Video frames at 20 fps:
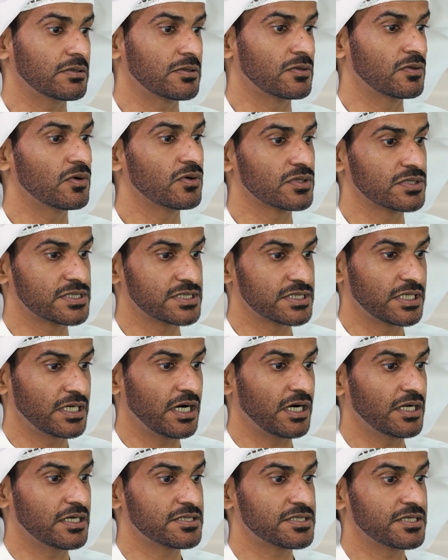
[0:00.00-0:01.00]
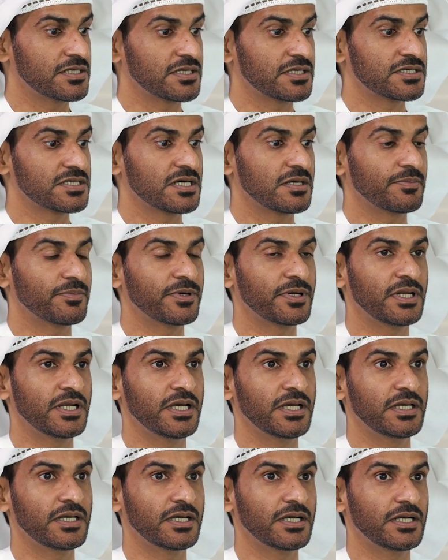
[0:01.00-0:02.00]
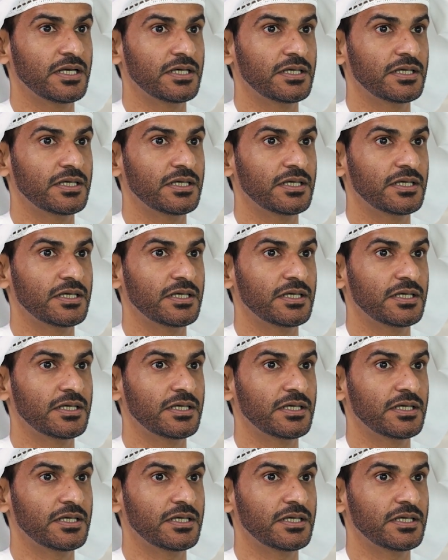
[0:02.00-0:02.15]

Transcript: those guys, an example, like